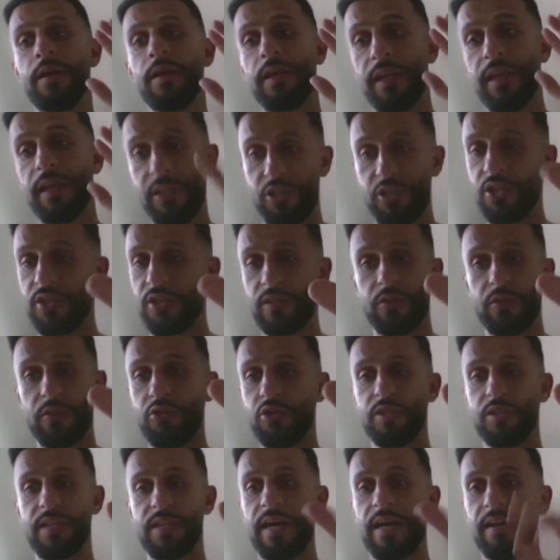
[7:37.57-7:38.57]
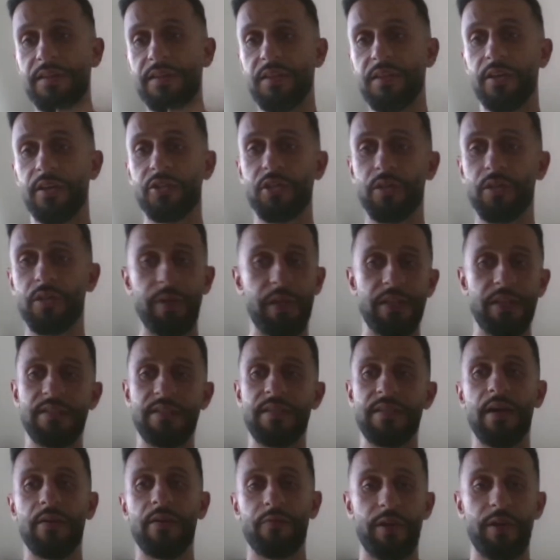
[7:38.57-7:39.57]
you just got to touch him and he's
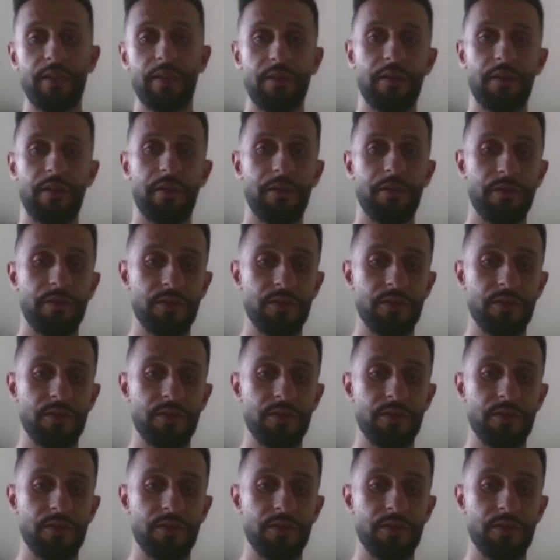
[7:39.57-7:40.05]
down right there.